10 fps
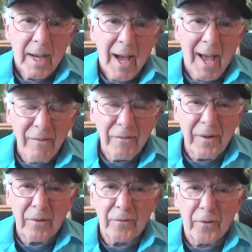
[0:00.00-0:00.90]
I
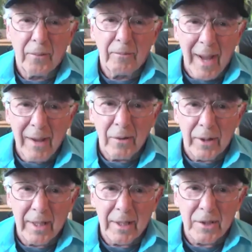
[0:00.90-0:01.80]
feel for my
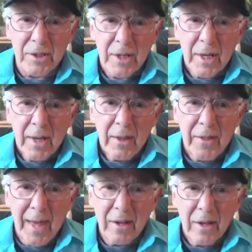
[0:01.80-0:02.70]
audience
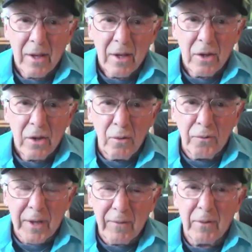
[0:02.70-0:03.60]
that
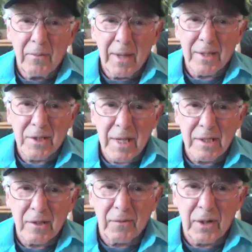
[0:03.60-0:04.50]
you've given me a
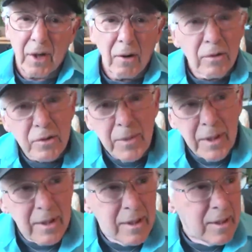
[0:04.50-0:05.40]
sense of
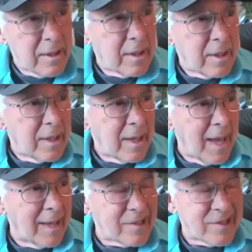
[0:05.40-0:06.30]
encouragement
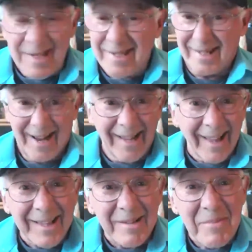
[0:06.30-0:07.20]
and a sense that I'd
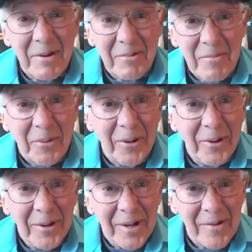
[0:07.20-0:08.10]
like to be a
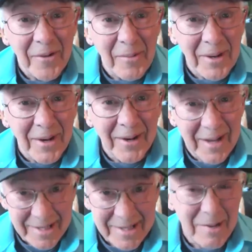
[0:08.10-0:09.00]
reporter if I'm young.
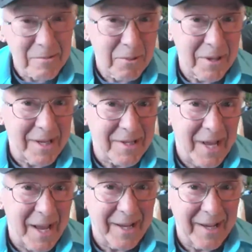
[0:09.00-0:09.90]
Sounds pretty
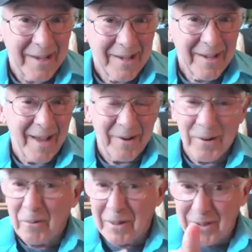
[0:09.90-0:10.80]
exciting. I don't
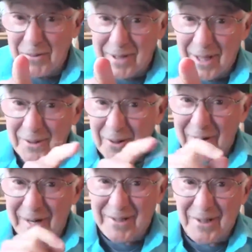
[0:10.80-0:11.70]
know what you would tell your
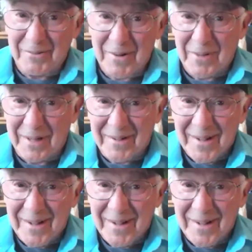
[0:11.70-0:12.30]
grandchildren, but